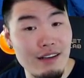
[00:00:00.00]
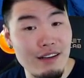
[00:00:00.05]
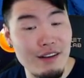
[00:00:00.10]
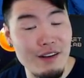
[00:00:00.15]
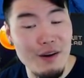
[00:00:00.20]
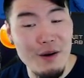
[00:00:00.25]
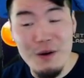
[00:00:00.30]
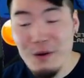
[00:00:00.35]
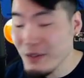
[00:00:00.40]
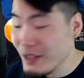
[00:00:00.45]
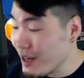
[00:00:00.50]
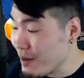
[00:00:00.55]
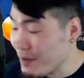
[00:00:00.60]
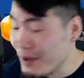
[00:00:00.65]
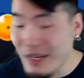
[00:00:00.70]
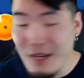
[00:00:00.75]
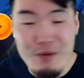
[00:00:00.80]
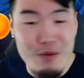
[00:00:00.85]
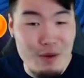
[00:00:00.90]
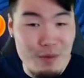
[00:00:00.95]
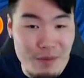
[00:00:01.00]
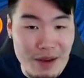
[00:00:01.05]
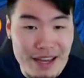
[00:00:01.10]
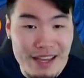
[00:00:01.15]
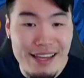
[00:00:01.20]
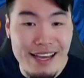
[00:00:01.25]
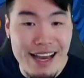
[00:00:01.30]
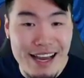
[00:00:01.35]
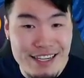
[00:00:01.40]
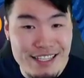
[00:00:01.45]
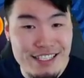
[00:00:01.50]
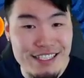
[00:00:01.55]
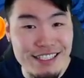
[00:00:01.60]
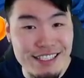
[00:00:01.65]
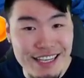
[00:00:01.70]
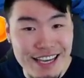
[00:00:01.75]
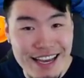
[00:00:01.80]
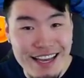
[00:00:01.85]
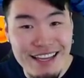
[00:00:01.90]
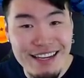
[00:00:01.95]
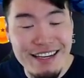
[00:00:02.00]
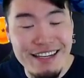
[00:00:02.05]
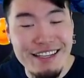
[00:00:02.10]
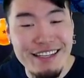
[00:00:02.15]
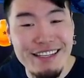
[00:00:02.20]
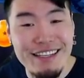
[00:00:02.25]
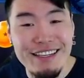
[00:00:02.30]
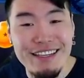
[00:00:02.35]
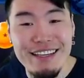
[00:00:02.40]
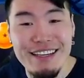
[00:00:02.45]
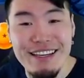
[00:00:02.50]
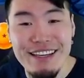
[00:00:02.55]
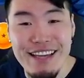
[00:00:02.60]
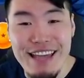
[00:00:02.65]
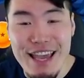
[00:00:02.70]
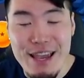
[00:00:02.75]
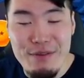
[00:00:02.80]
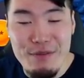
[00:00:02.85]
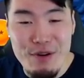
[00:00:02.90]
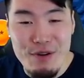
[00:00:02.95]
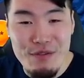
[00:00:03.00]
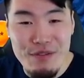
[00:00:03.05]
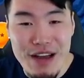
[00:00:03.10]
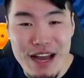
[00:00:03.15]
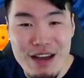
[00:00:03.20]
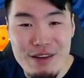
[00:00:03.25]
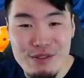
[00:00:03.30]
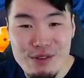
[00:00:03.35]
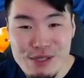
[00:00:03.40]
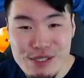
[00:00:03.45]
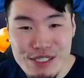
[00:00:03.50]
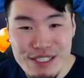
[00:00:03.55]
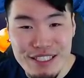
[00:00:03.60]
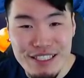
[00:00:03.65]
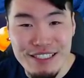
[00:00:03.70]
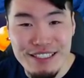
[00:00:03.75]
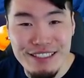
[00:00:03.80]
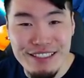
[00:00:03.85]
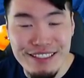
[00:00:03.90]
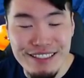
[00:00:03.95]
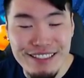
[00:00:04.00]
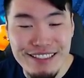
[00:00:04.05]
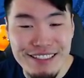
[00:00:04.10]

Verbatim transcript: Hold up, okay, we might actually get a revival skill